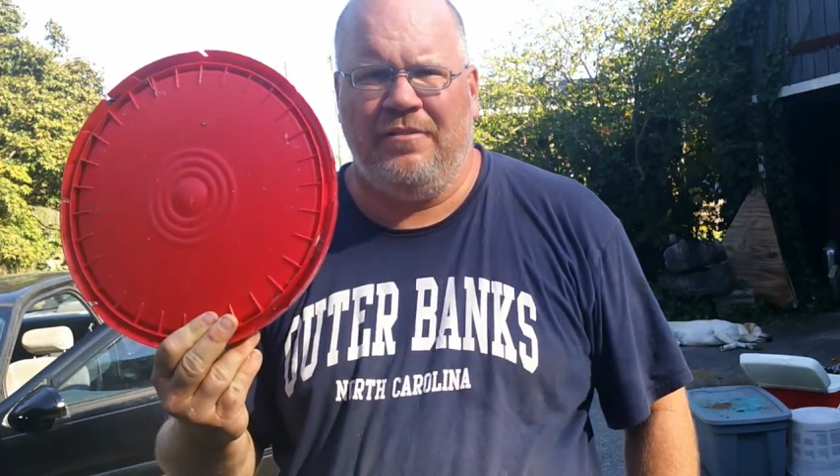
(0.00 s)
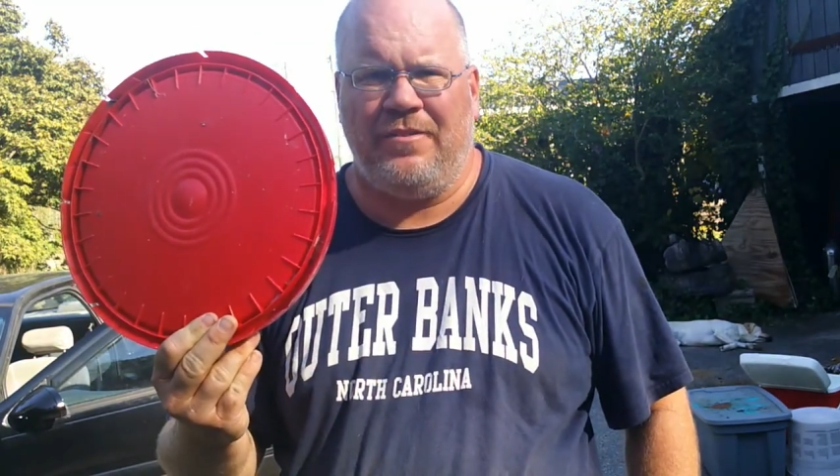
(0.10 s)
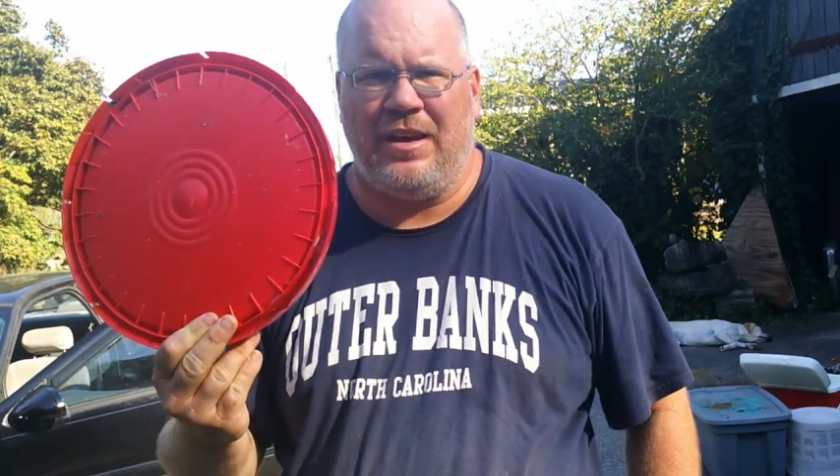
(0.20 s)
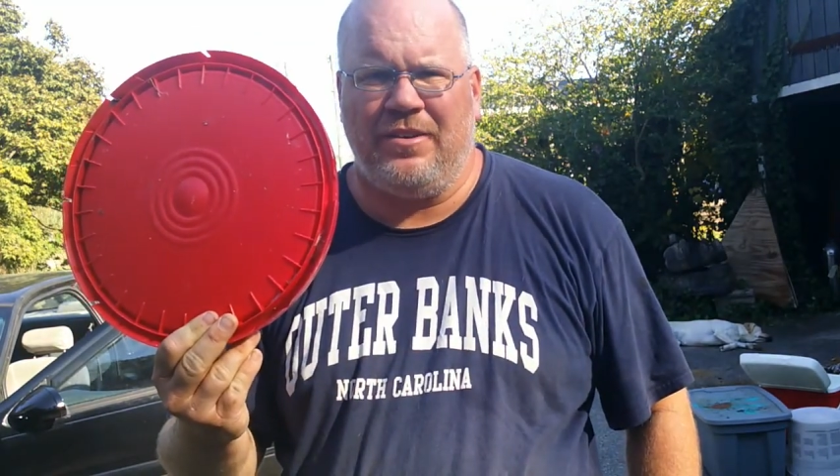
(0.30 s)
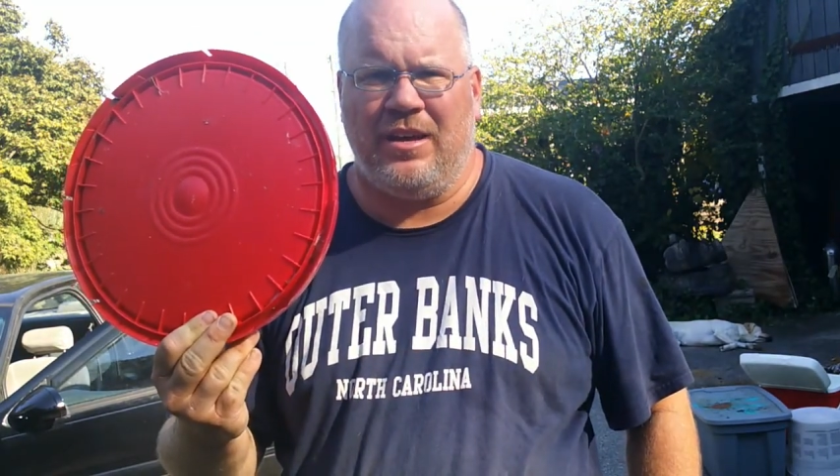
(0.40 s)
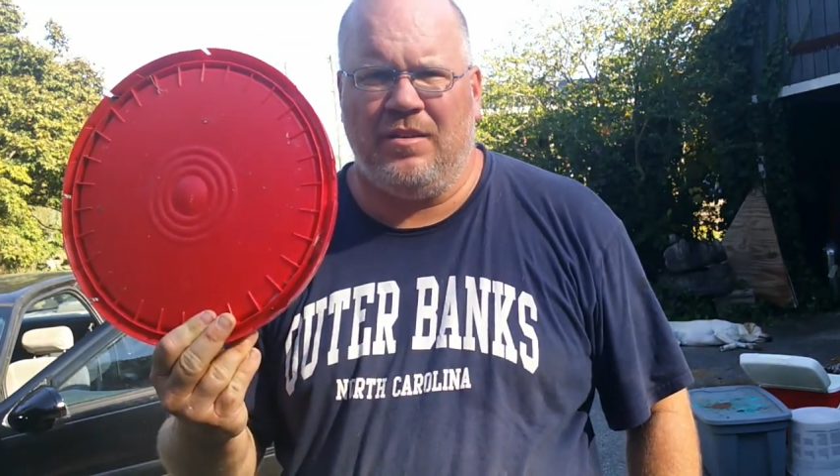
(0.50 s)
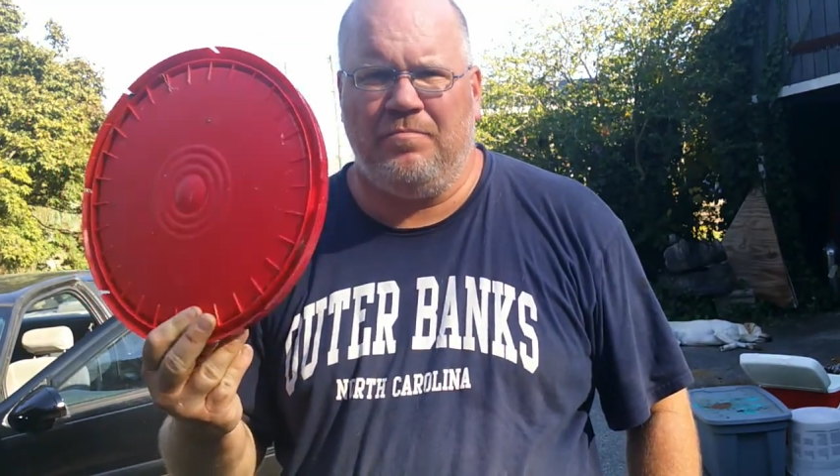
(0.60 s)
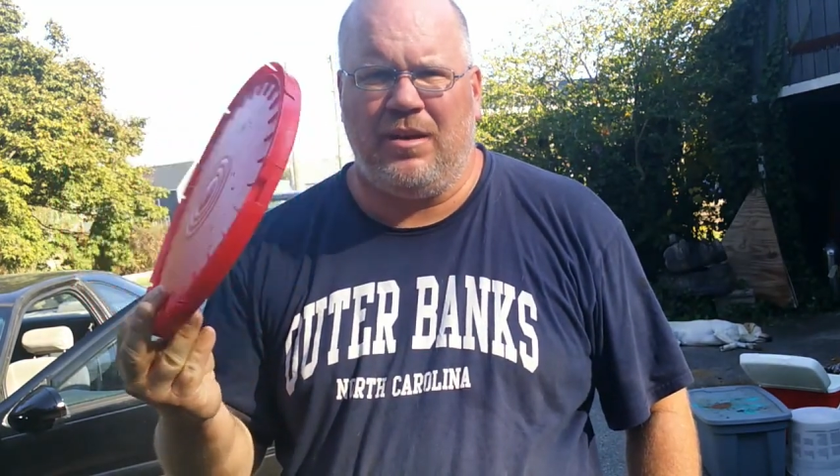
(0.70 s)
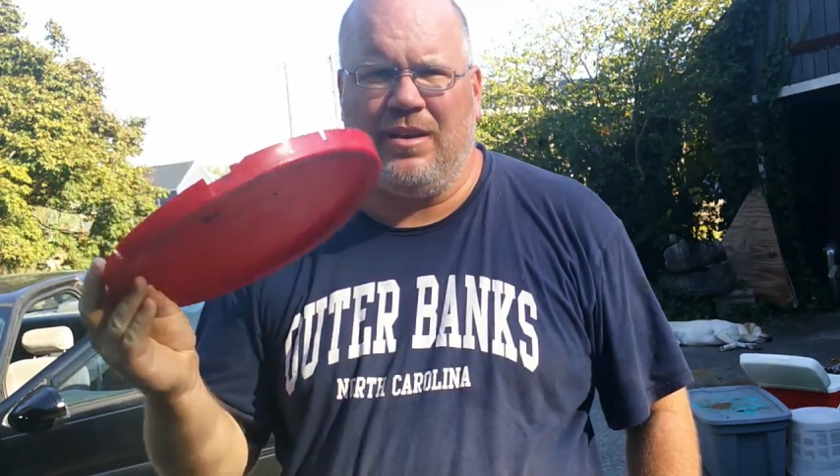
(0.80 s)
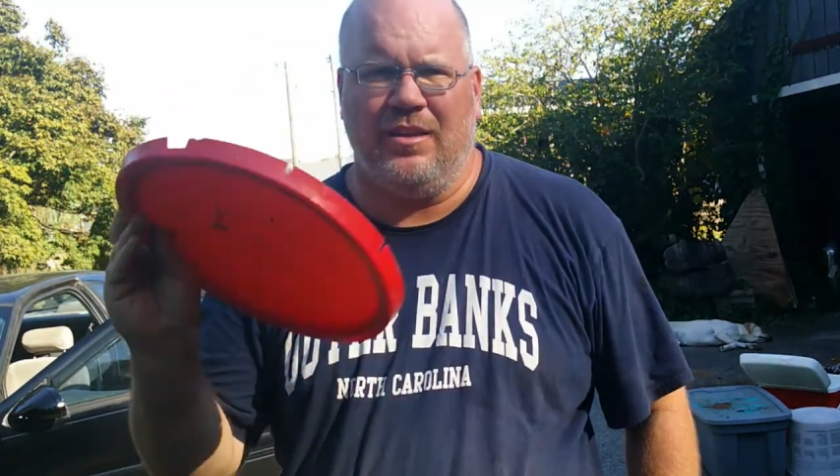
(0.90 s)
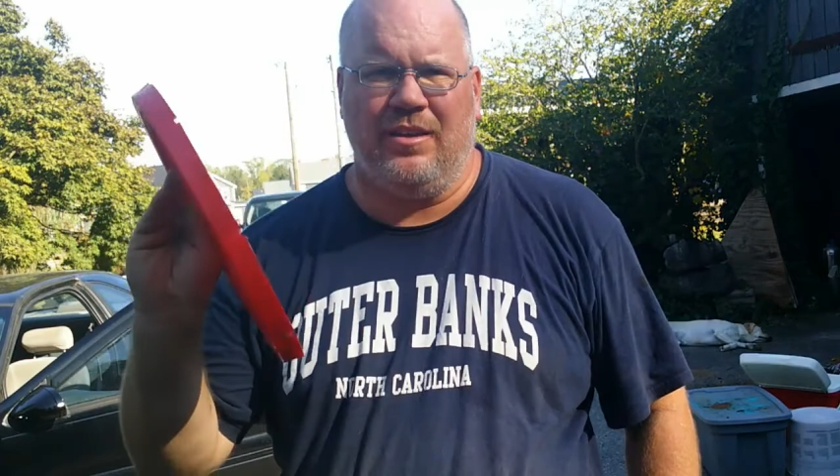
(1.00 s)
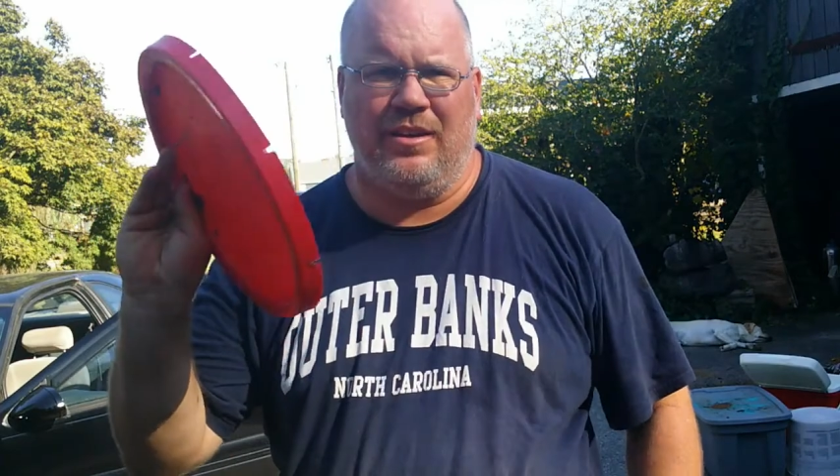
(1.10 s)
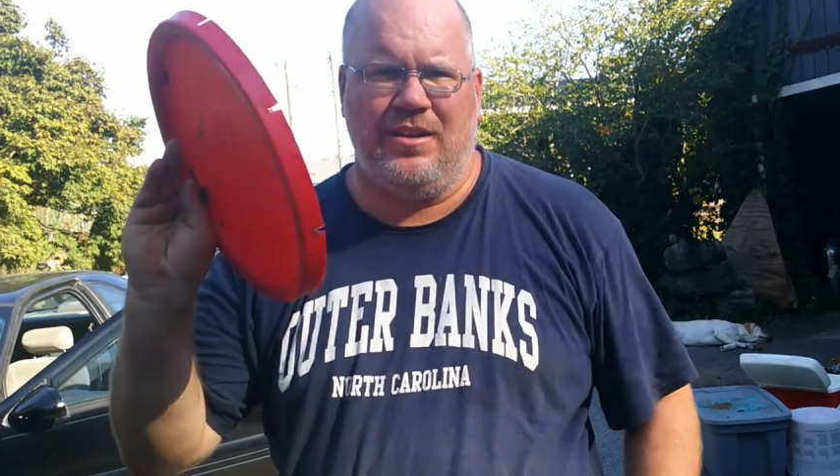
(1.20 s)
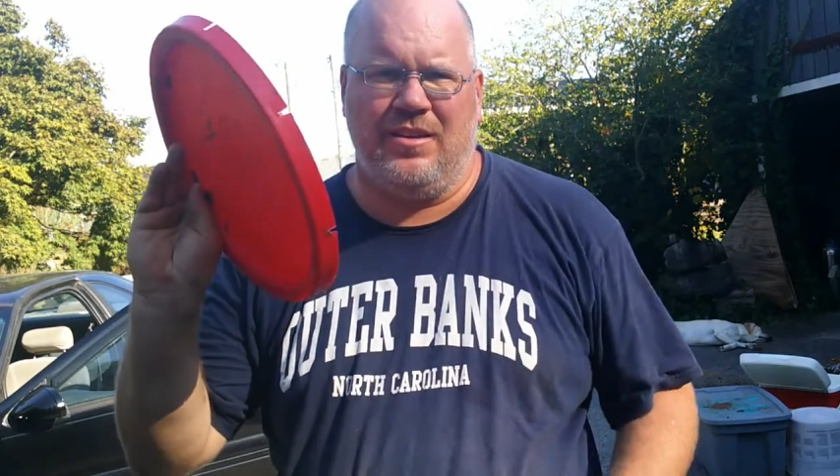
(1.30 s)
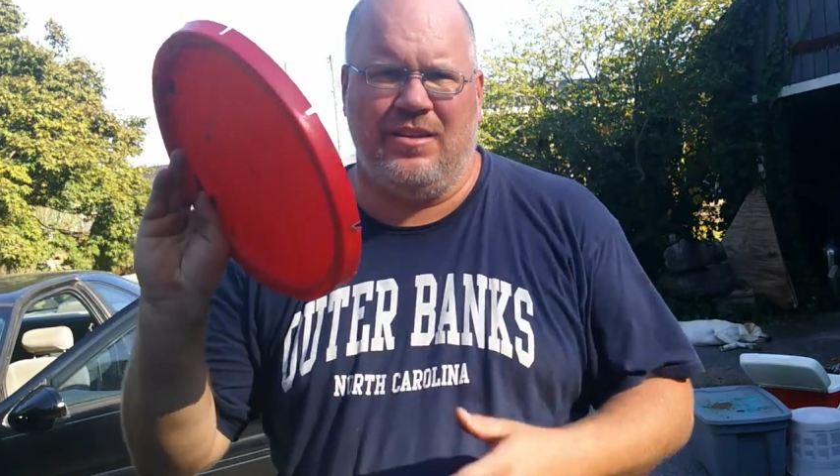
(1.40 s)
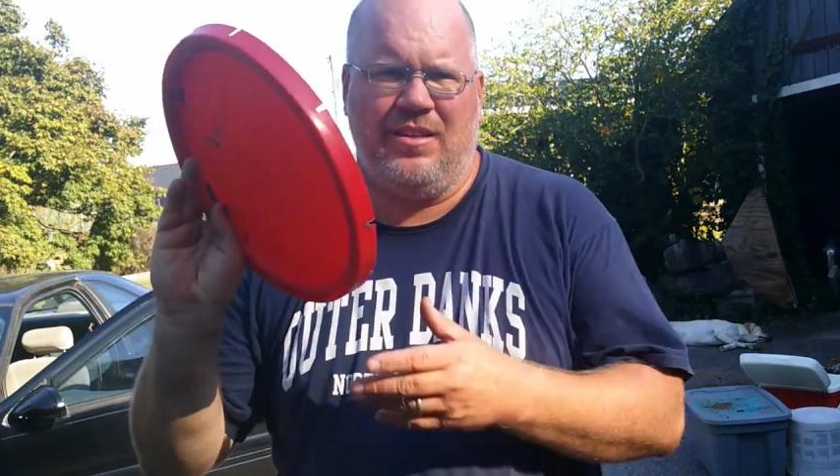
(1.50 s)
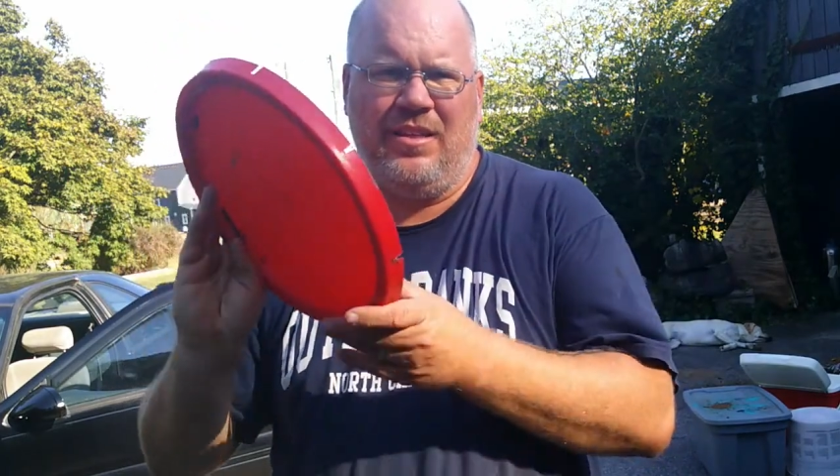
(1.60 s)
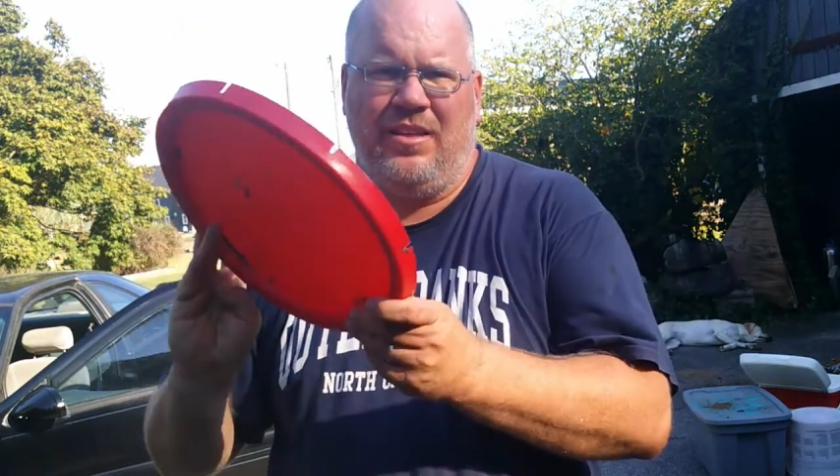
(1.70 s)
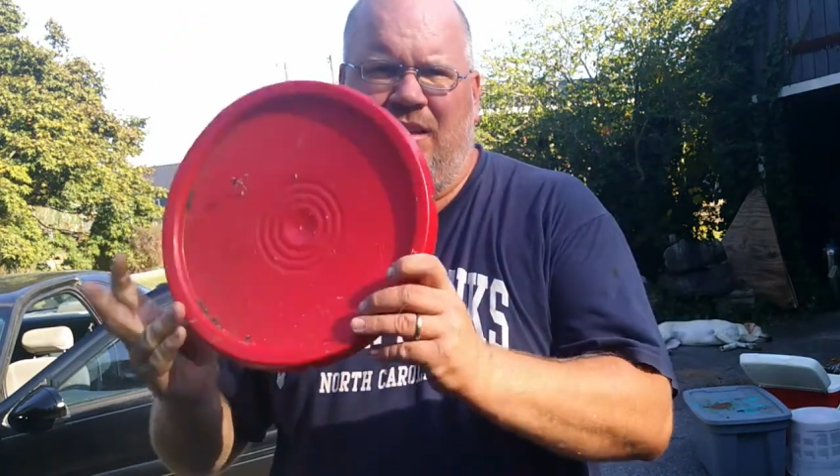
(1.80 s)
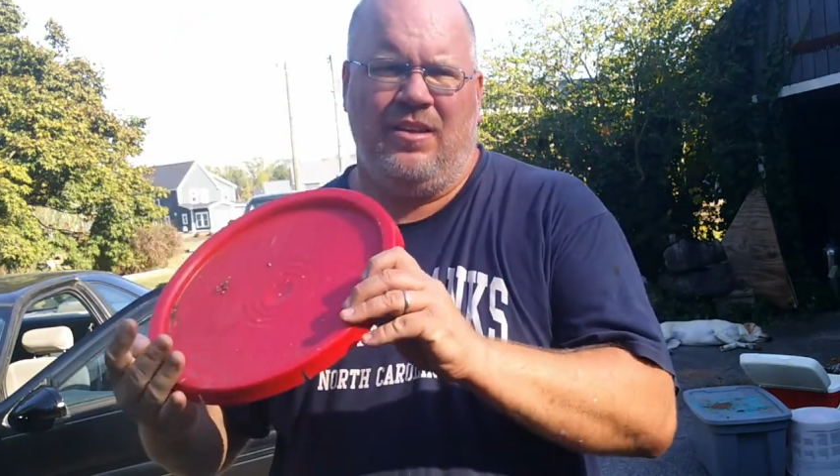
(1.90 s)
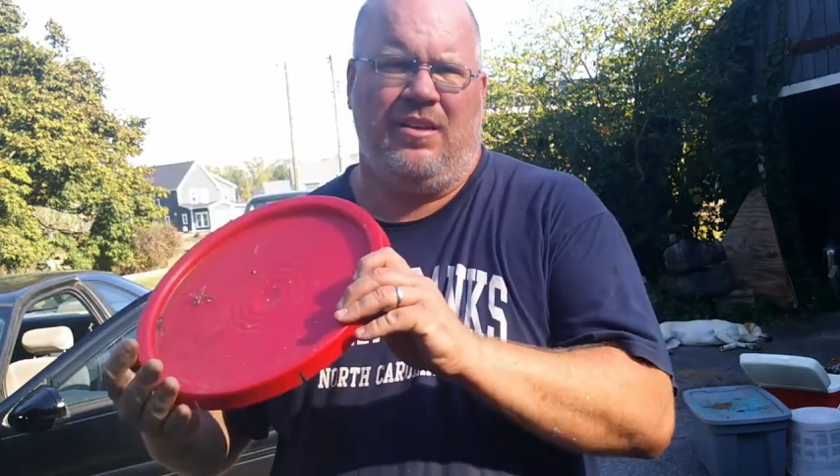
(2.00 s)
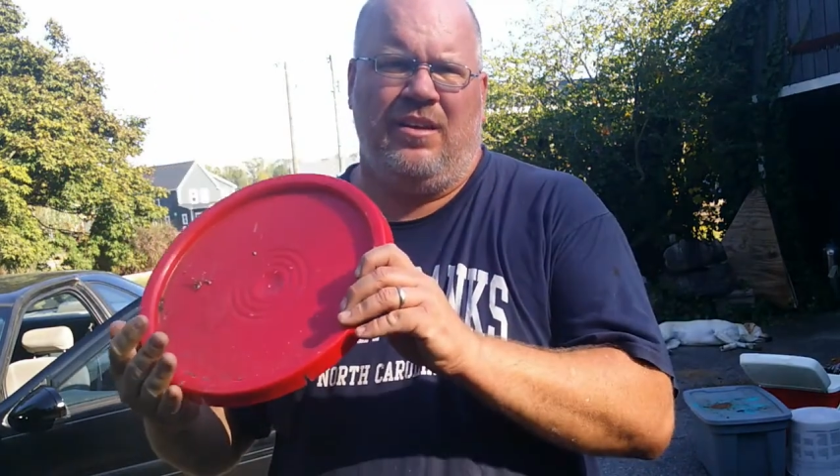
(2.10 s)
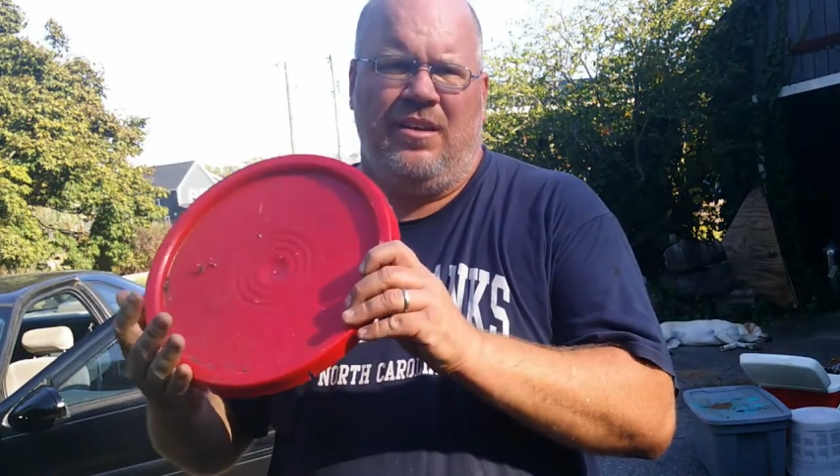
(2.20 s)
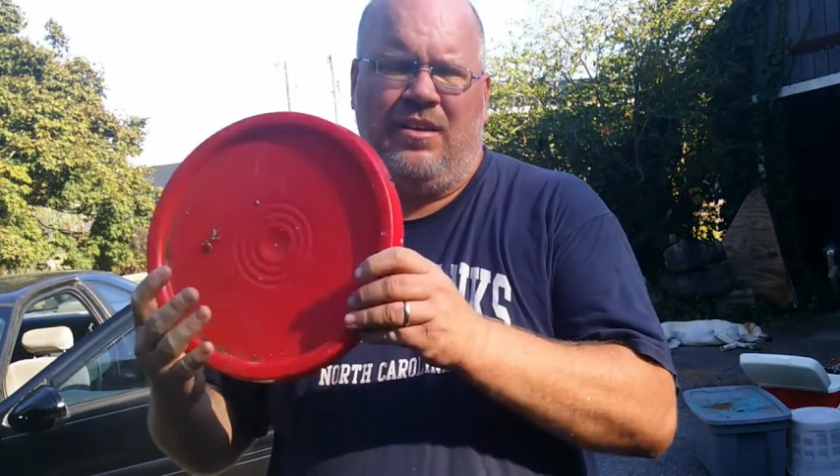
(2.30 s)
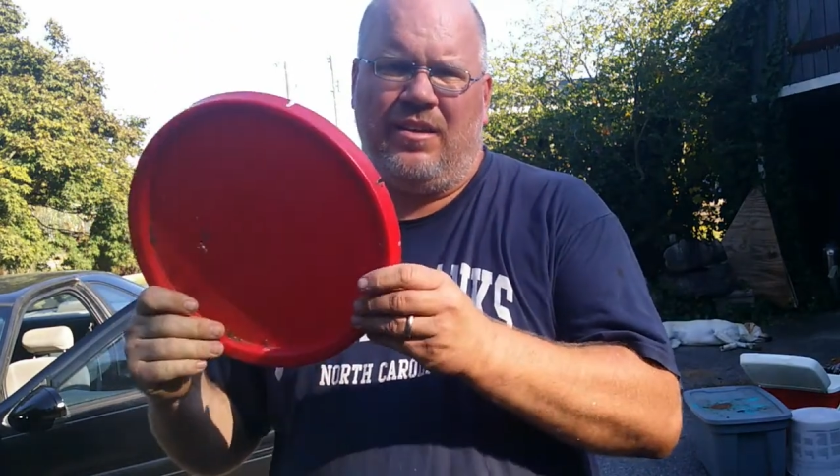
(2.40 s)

5 gallon bucket lid. You